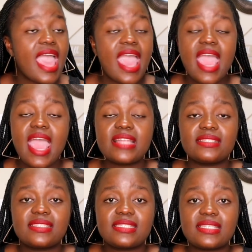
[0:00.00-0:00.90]

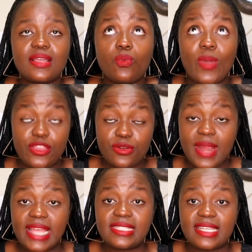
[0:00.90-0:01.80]
And when you
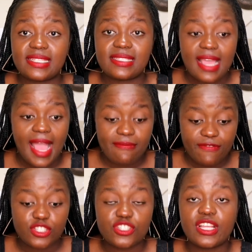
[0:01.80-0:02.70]
cry tears,
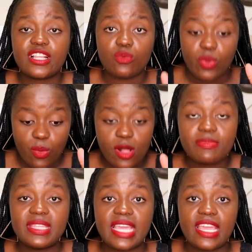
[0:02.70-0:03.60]
unfortunately, we
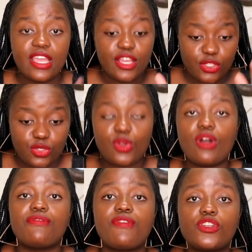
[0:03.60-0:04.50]
will be there to
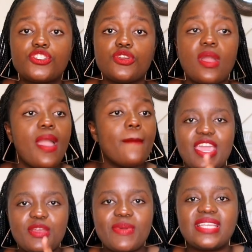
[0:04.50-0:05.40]
comfort you.
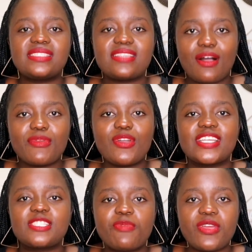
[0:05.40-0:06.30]
Anyways, tell me
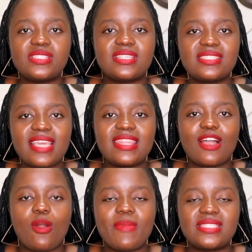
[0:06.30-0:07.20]
your experiences in
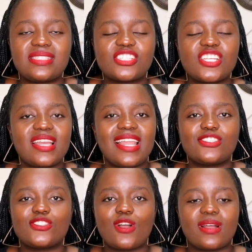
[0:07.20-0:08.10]
the comment section.
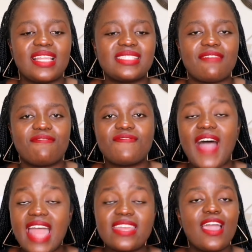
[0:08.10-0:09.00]
Let's talk, let's have
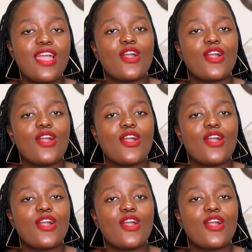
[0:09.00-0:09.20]
fun.